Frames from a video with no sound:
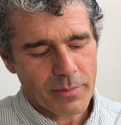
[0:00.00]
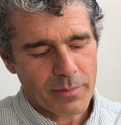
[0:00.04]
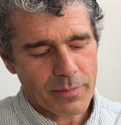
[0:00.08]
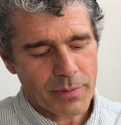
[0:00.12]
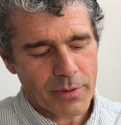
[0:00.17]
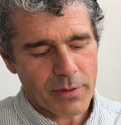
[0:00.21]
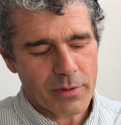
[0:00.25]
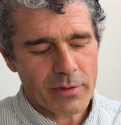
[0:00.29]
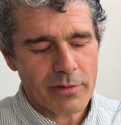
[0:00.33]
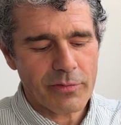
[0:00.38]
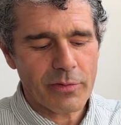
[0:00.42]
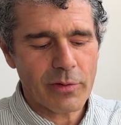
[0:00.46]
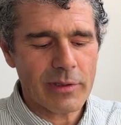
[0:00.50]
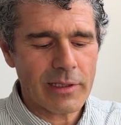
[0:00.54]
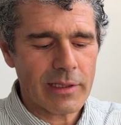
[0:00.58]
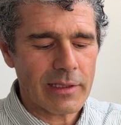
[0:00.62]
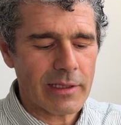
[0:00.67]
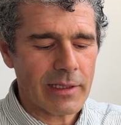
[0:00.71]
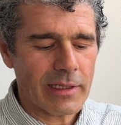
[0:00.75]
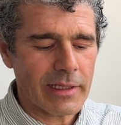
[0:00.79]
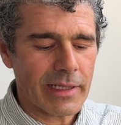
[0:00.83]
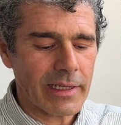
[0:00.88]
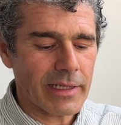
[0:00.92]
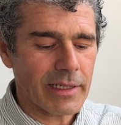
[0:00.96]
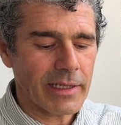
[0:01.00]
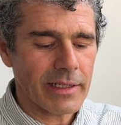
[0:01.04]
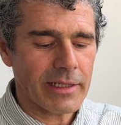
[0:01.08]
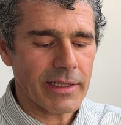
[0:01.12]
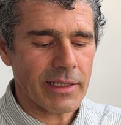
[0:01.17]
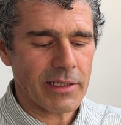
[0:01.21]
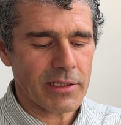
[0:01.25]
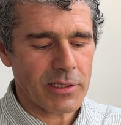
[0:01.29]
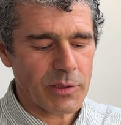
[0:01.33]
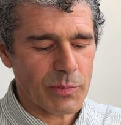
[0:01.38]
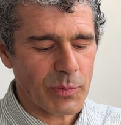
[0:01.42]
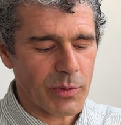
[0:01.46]
Beautiful little
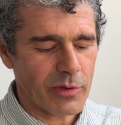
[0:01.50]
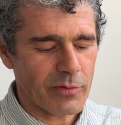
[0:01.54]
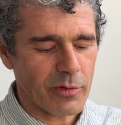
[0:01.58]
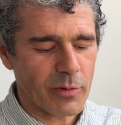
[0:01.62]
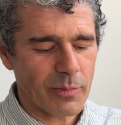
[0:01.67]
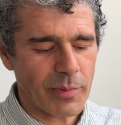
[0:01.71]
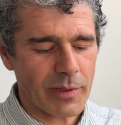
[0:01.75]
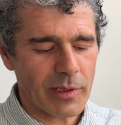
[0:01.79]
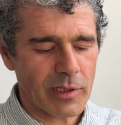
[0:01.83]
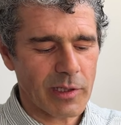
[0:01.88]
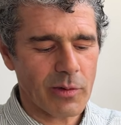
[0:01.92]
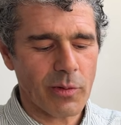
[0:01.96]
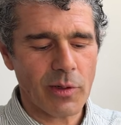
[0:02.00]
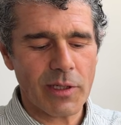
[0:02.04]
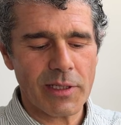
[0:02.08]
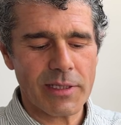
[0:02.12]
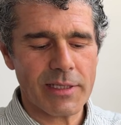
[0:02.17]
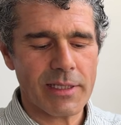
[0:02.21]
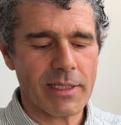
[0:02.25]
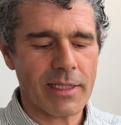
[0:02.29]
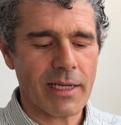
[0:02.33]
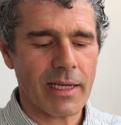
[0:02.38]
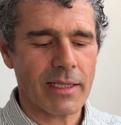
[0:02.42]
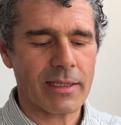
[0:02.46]
in-ears, beautiful build quality,